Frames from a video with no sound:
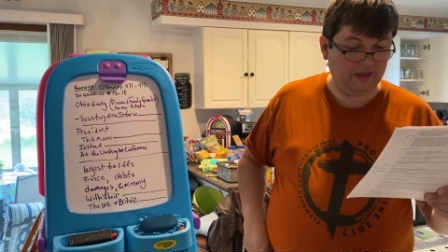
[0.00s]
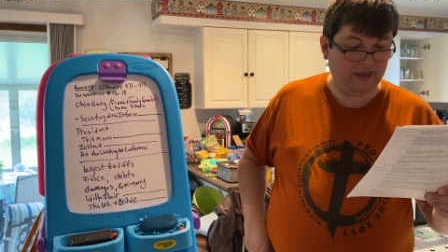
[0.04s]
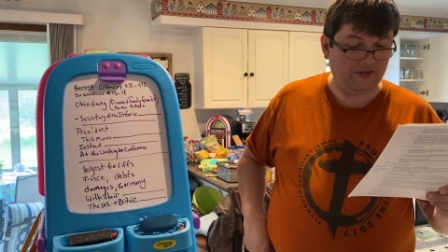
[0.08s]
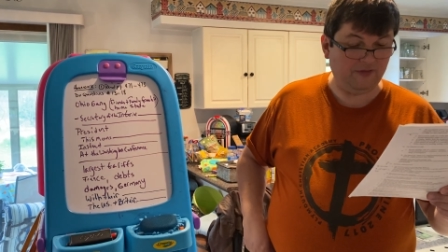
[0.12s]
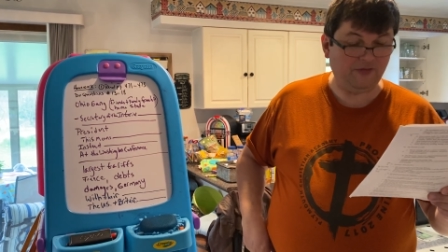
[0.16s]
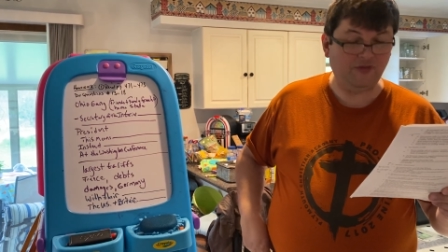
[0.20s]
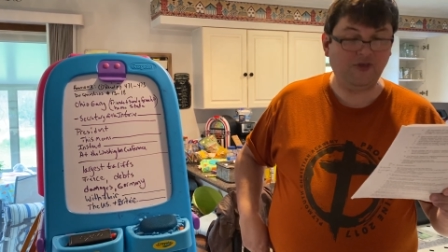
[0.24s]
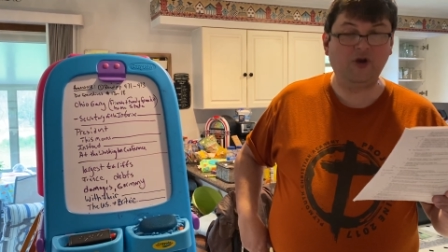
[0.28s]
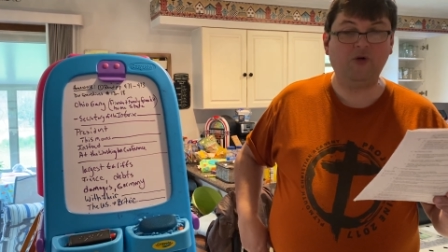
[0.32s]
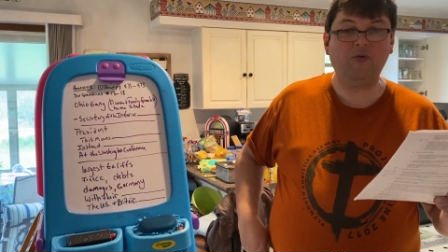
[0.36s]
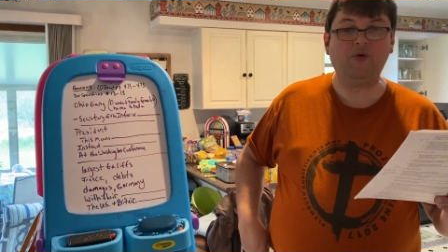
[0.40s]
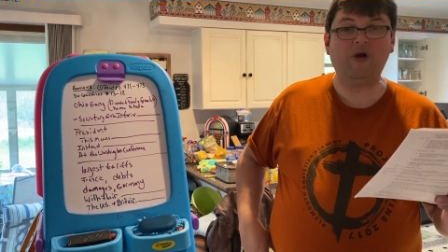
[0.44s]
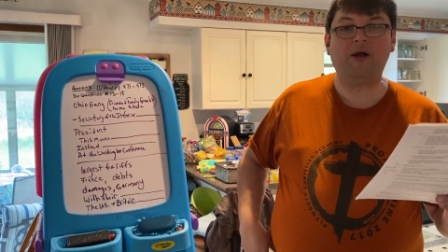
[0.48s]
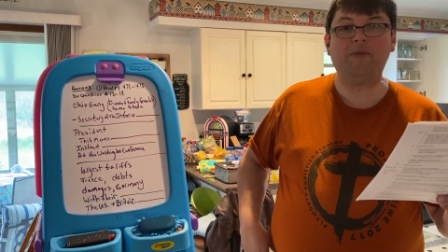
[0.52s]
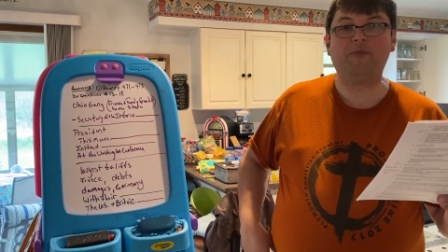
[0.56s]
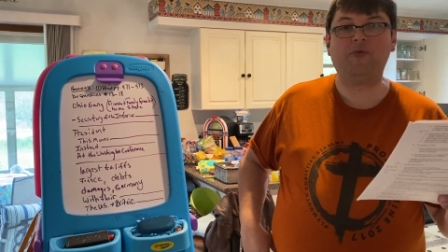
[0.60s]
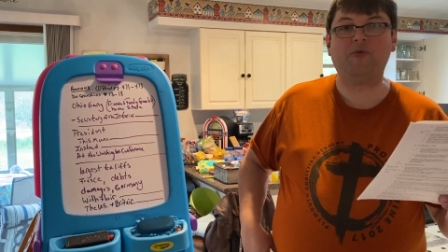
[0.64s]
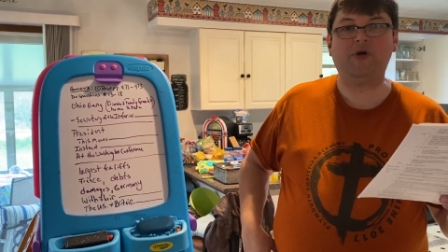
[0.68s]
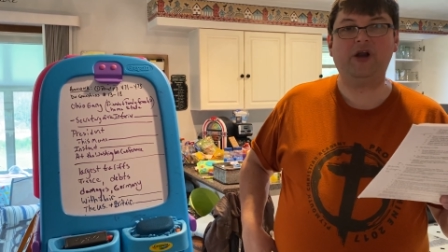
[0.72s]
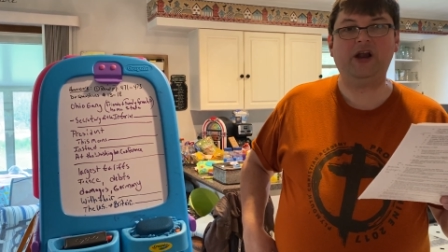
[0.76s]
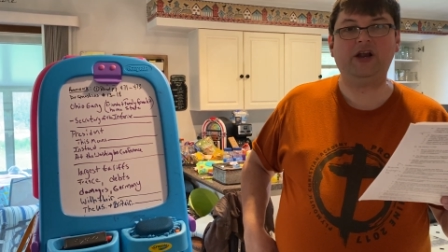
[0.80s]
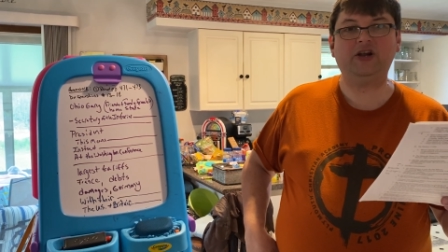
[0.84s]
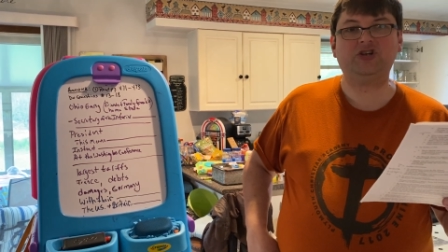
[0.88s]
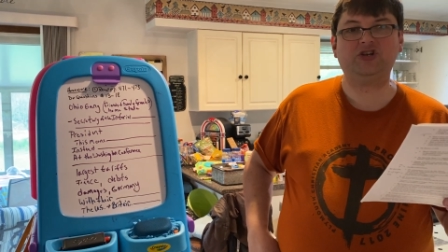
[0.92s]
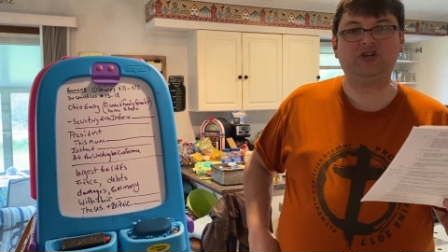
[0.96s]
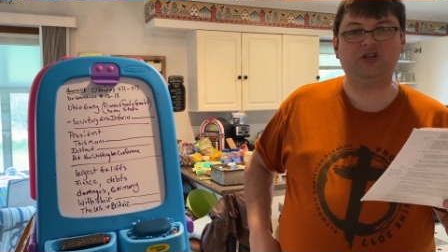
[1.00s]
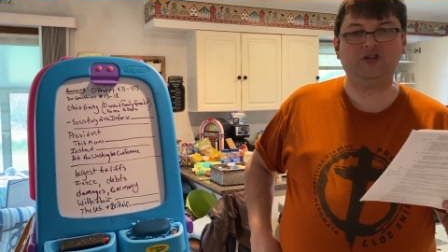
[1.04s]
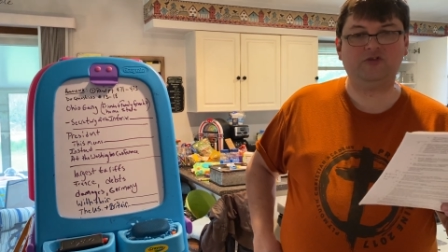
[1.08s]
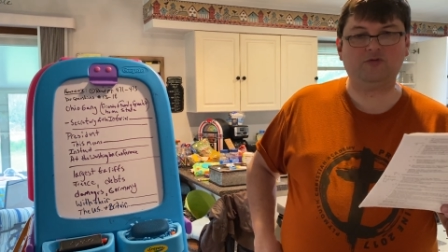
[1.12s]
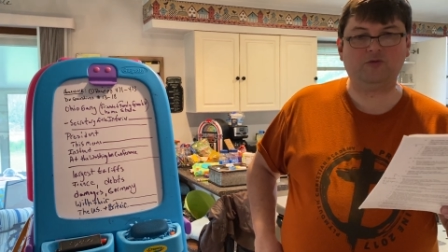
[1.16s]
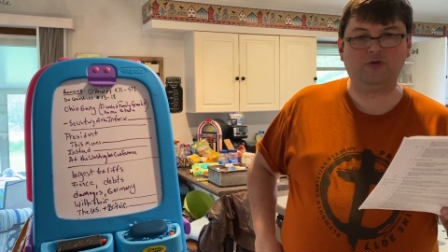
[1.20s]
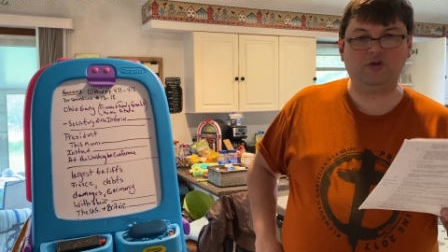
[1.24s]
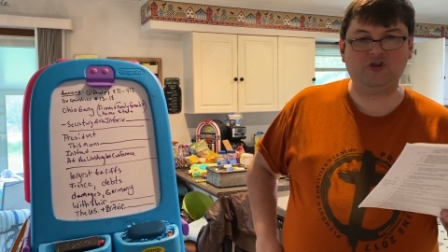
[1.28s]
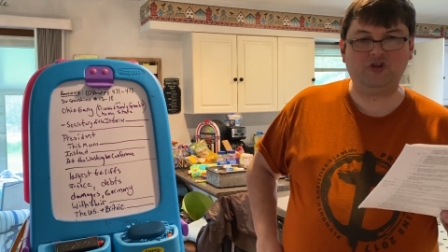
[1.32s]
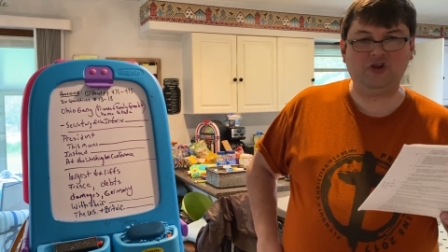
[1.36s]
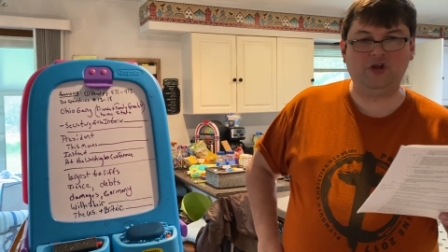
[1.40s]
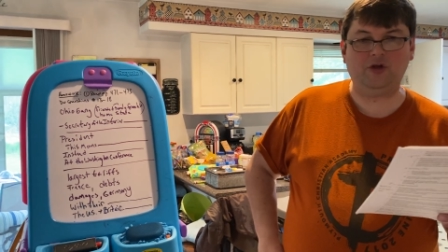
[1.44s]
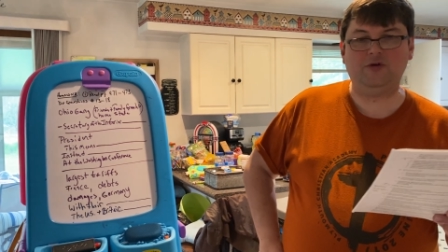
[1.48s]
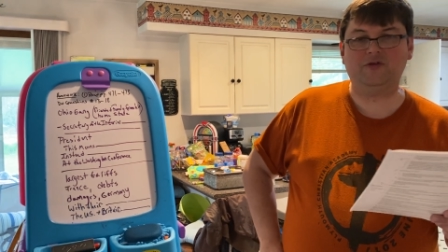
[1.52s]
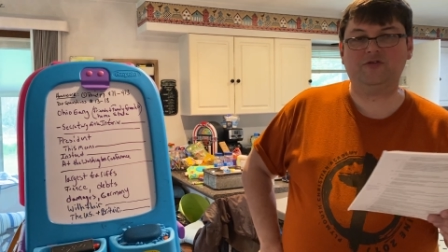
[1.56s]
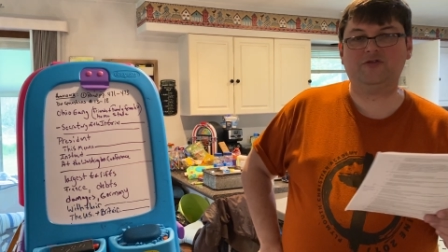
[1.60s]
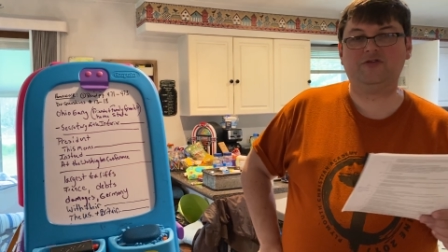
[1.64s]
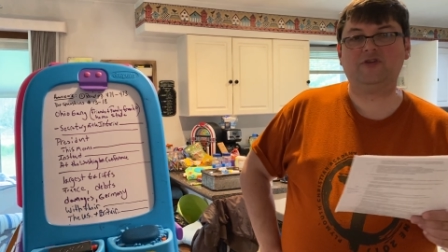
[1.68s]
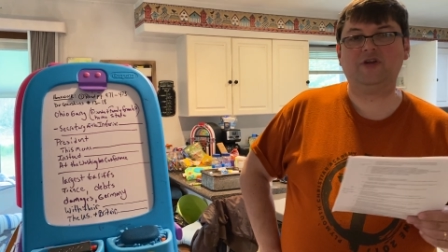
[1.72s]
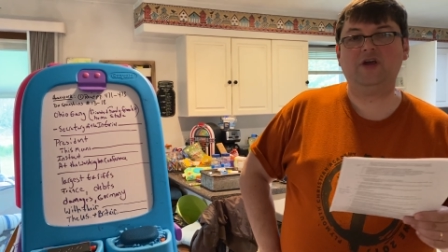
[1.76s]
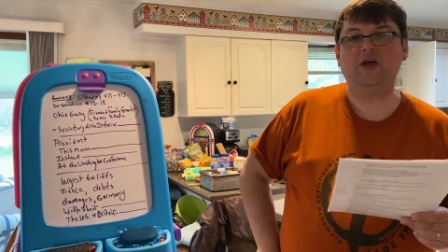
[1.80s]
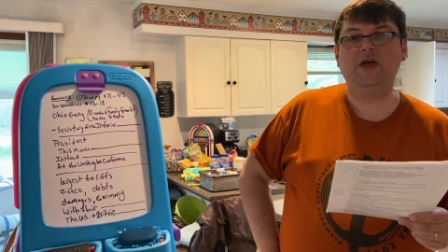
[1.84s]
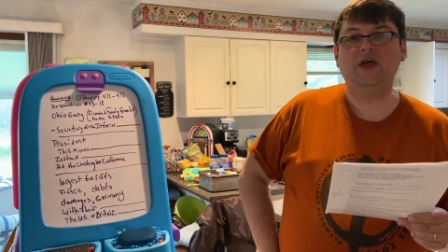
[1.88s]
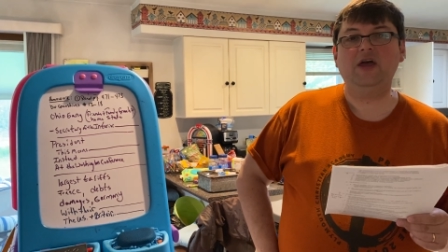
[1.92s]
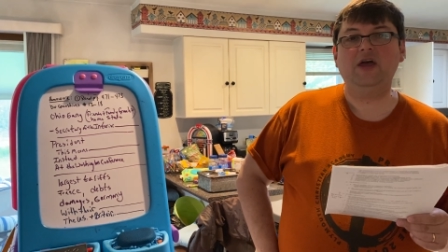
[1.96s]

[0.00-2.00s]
get their reparations reduced.